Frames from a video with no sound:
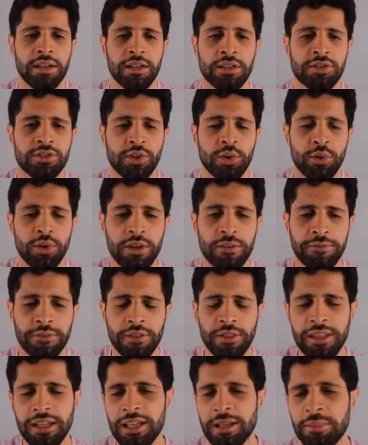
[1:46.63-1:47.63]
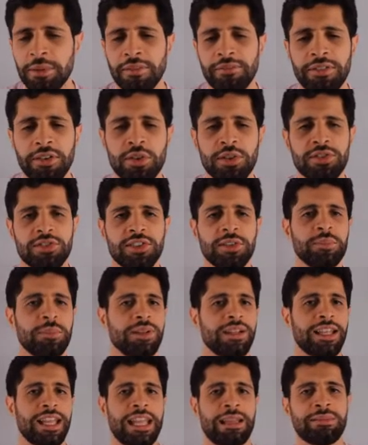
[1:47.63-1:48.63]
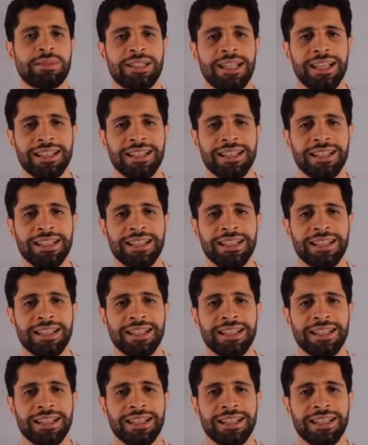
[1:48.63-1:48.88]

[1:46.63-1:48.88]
So if you think about very simple games